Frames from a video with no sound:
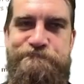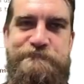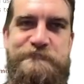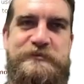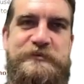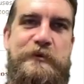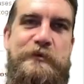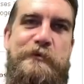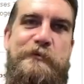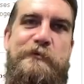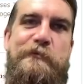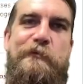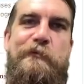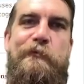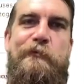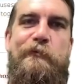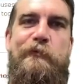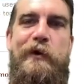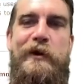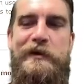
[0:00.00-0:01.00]
So
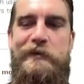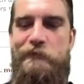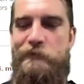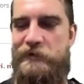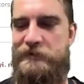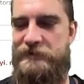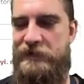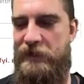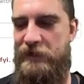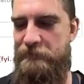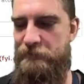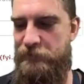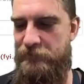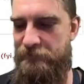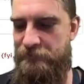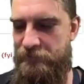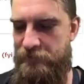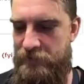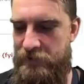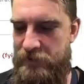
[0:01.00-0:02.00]
what type
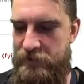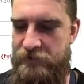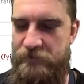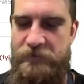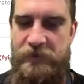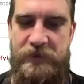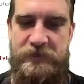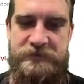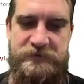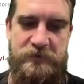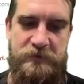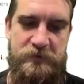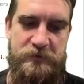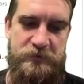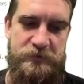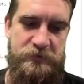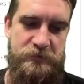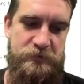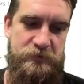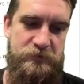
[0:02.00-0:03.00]
of things are
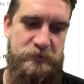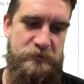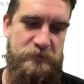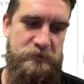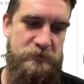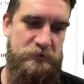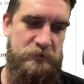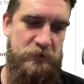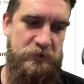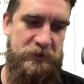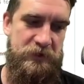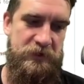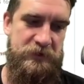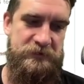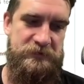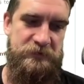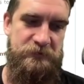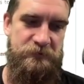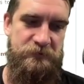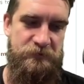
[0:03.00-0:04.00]
you looking to